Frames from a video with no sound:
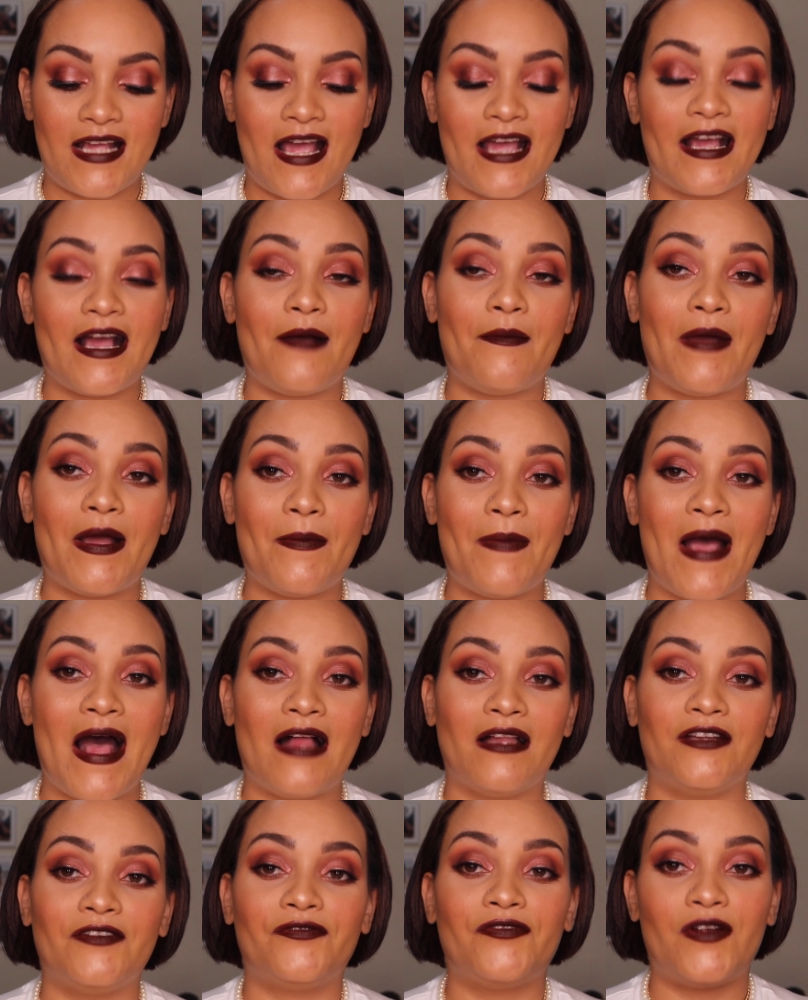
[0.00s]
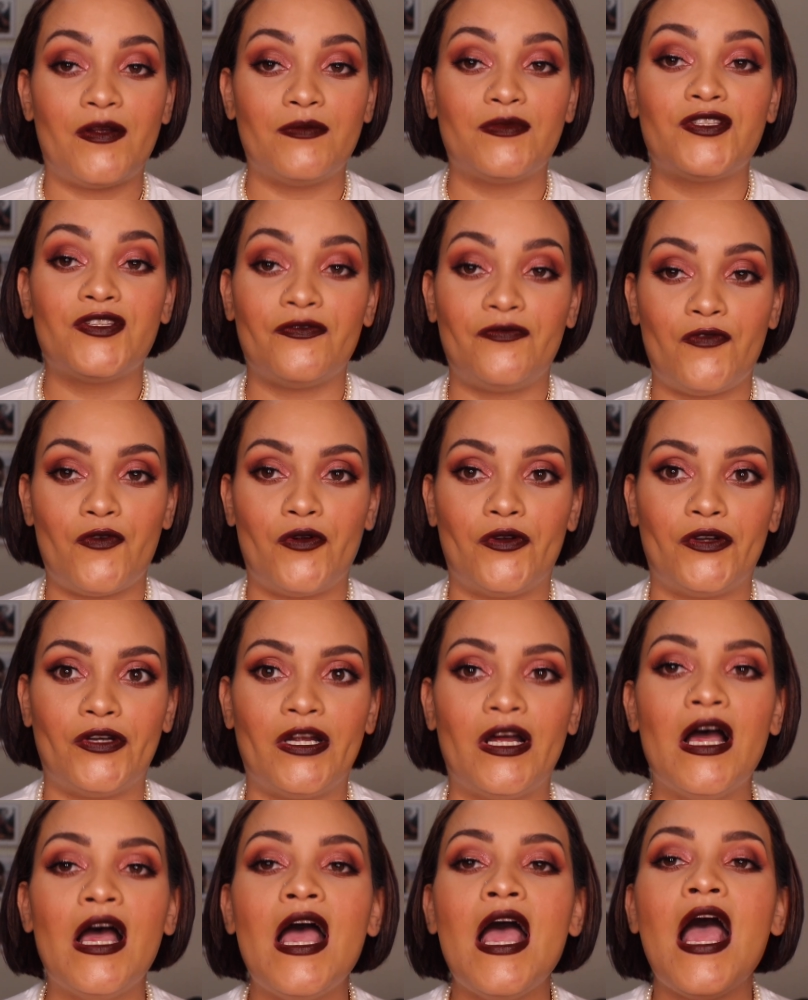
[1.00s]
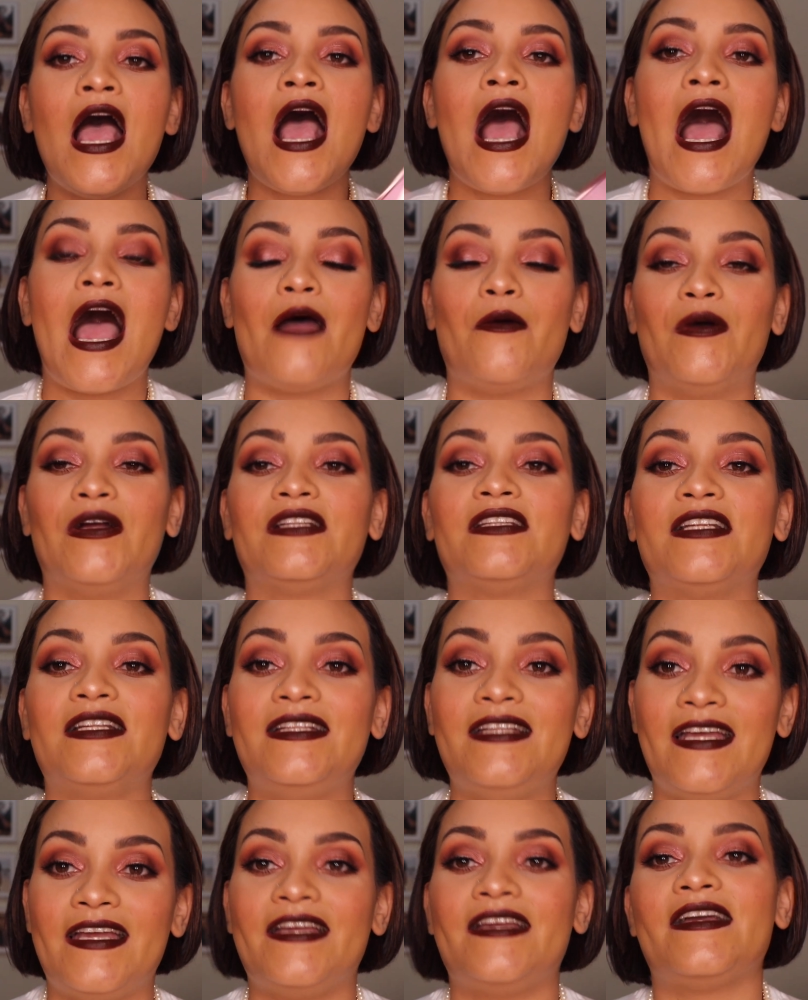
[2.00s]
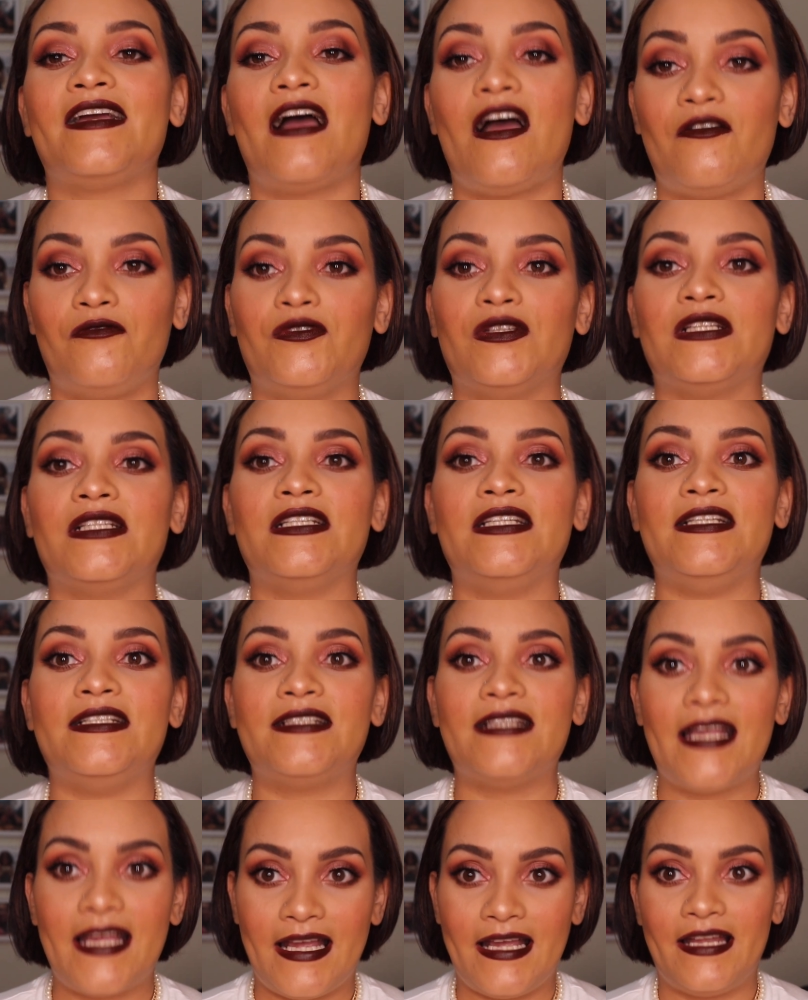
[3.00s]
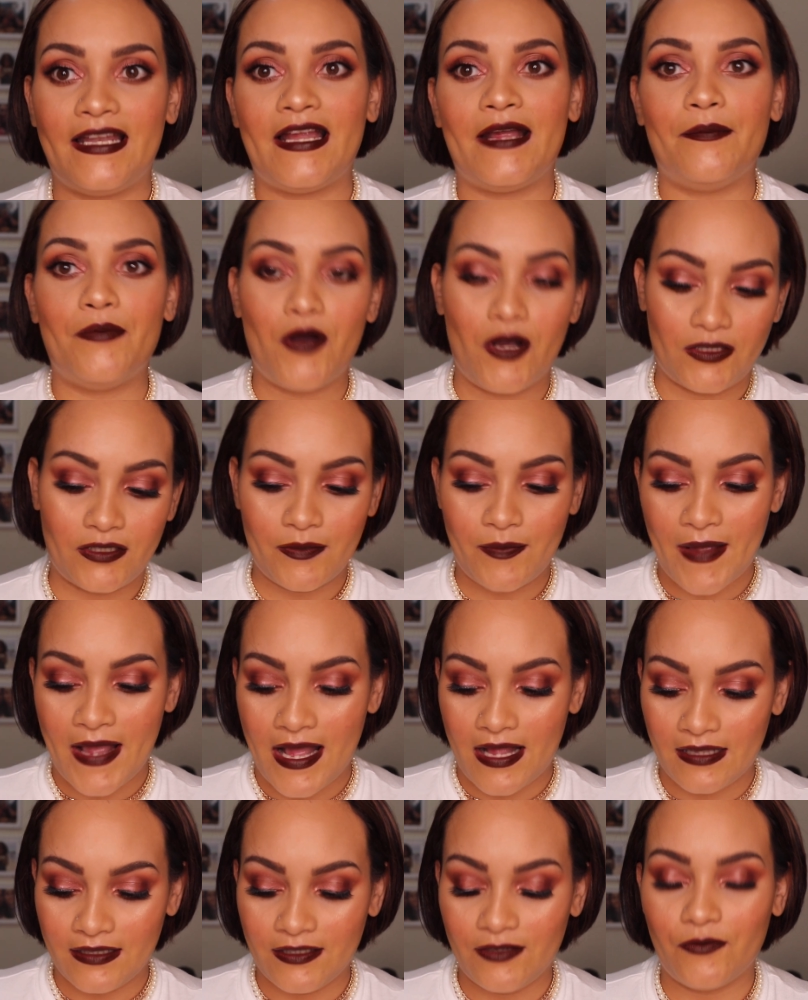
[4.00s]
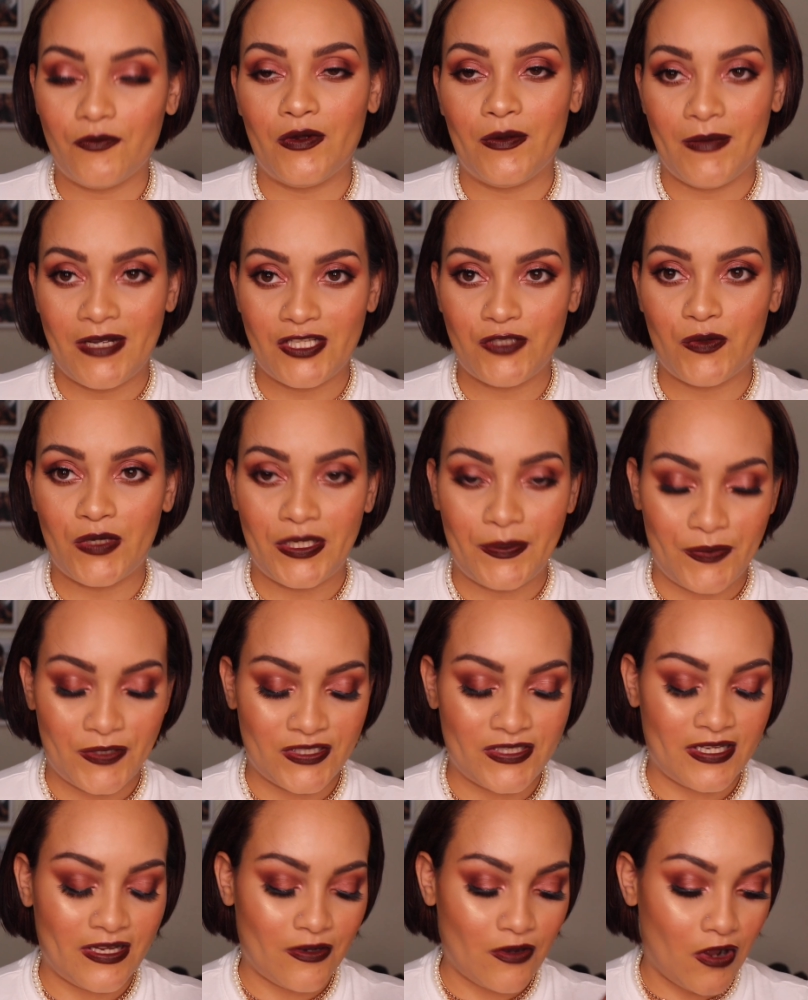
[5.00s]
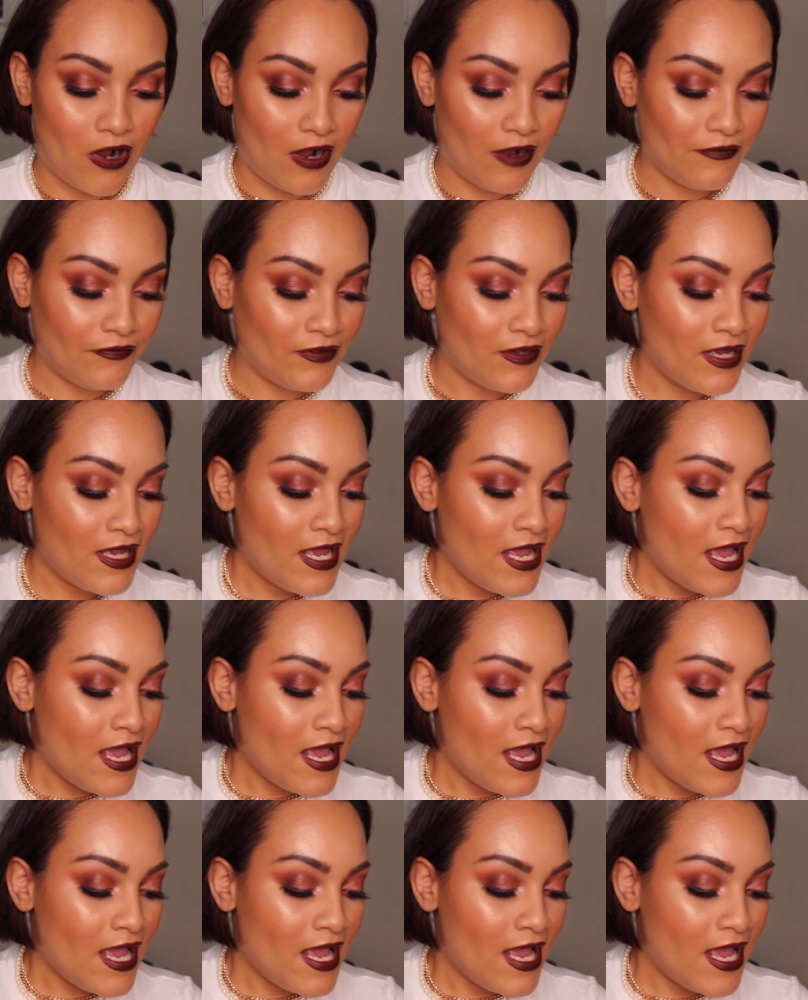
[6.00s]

I got my palette from Sephora. I went the day it got released and I bought the palette with my 20% off.